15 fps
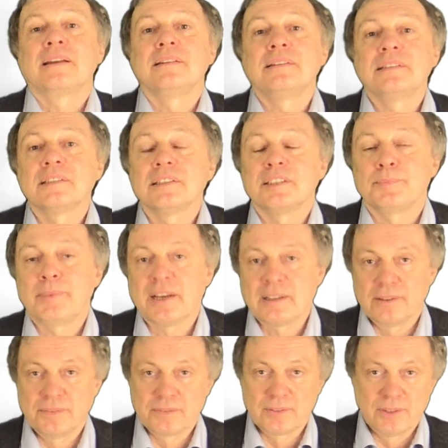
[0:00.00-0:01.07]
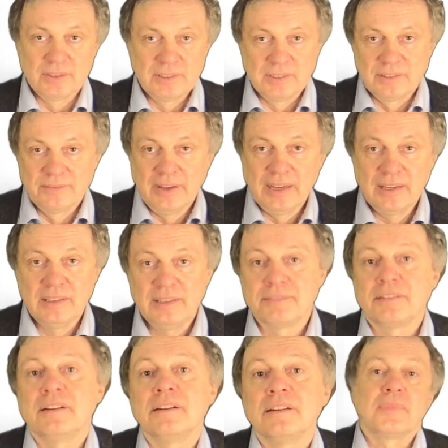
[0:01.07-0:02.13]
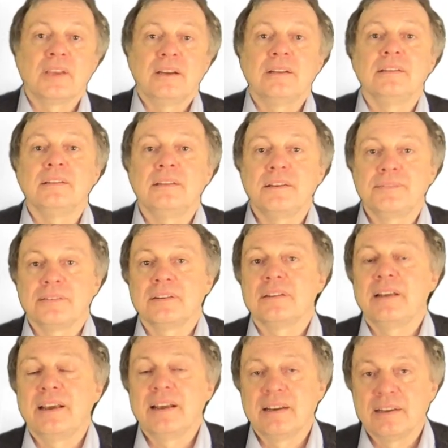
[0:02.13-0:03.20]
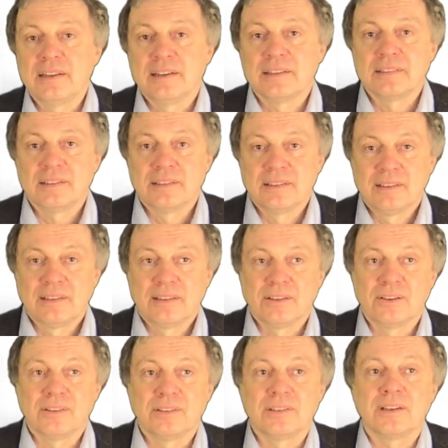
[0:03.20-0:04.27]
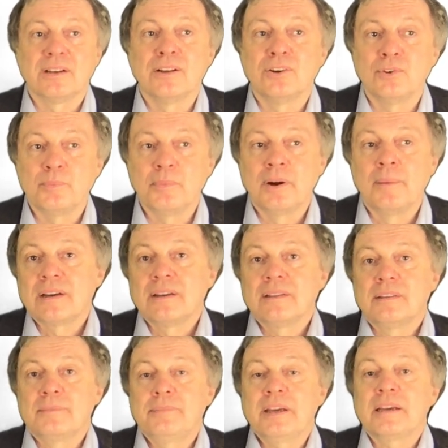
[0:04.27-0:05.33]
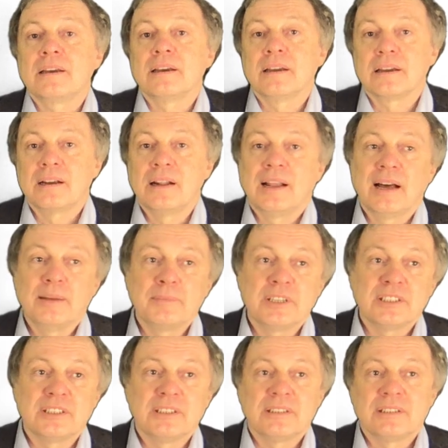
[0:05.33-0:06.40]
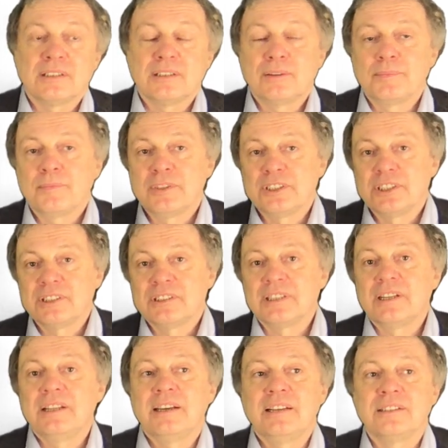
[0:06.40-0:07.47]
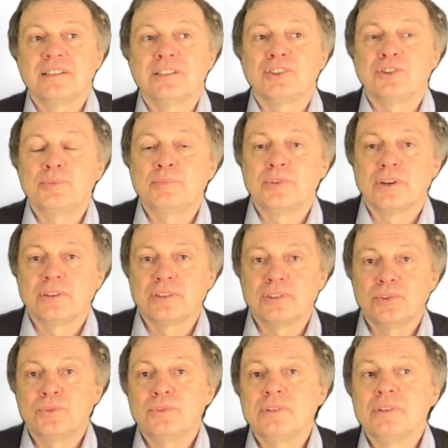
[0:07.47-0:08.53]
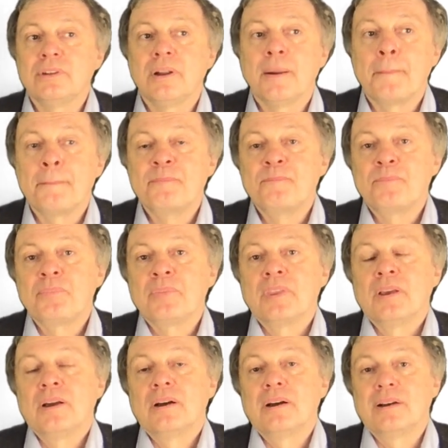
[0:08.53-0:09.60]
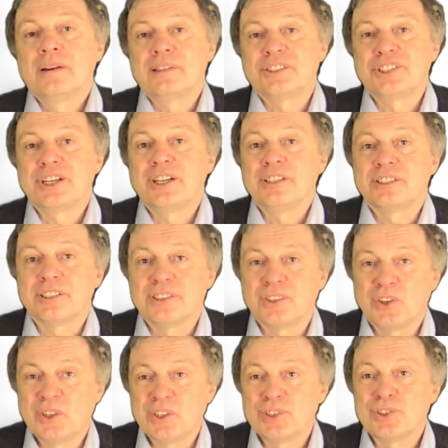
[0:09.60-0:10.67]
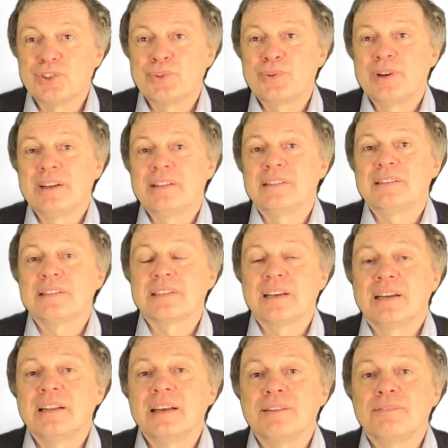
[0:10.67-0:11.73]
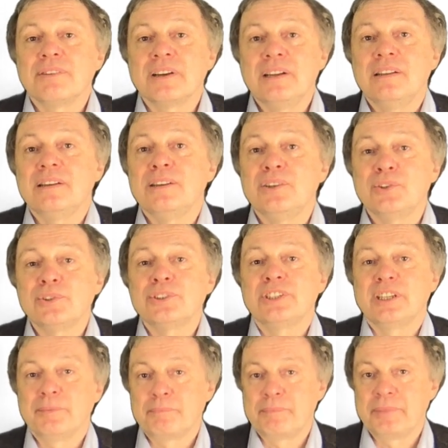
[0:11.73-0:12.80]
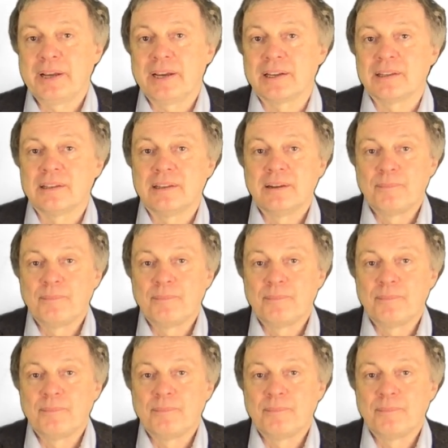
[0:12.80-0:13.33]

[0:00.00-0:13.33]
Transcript: this respect, of course, is very different in different areas on the globe. The big climate system, which is related to monsoon, uh, changes also, and this can have really huge impact